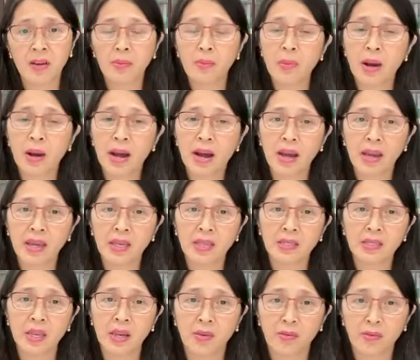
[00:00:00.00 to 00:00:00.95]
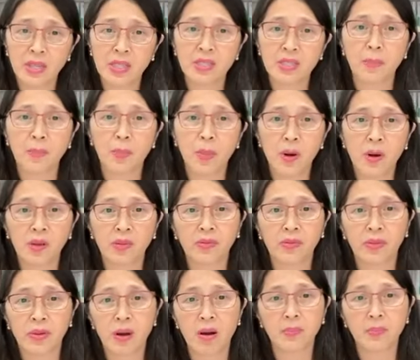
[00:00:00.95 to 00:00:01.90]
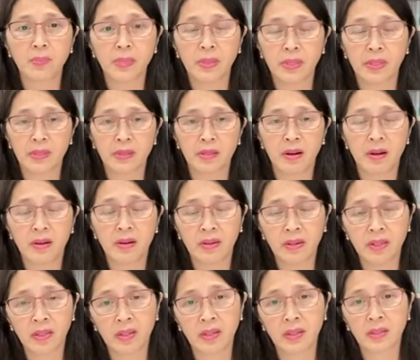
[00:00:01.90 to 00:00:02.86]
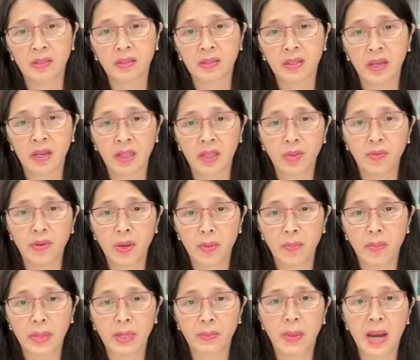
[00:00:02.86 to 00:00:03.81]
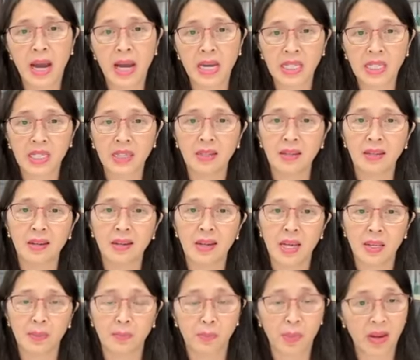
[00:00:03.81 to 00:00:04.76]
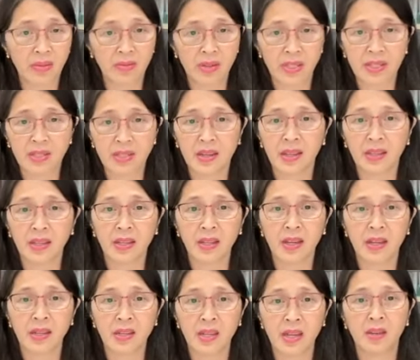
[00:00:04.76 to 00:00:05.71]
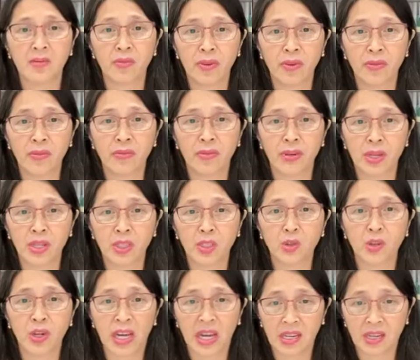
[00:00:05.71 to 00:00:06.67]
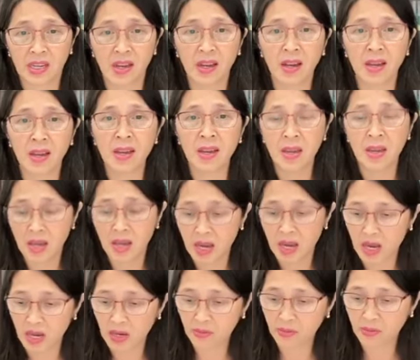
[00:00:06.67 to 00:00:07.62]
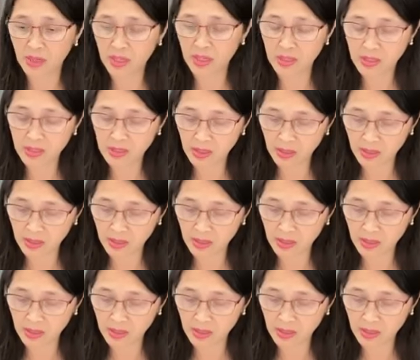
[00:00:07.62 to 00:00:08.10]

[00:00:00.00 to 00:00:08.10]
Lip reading: by with support from all the development partner and private sector that we work together and we